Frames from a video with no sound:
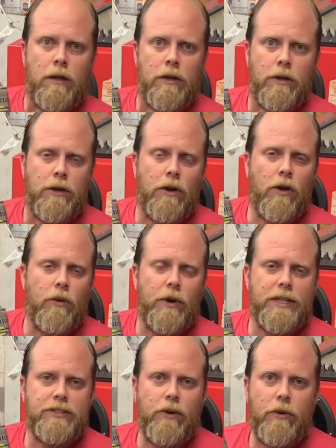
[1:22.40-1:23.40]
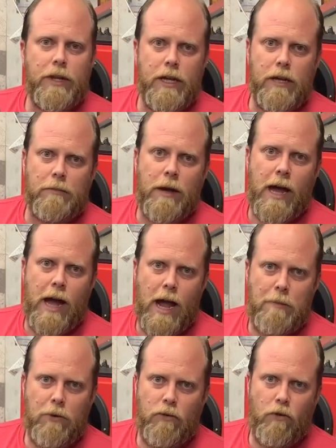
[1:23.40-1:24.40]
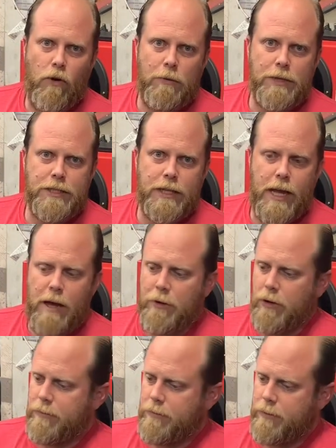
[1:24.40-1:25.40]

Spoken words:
Good old Rust-Oleum high performance enamel,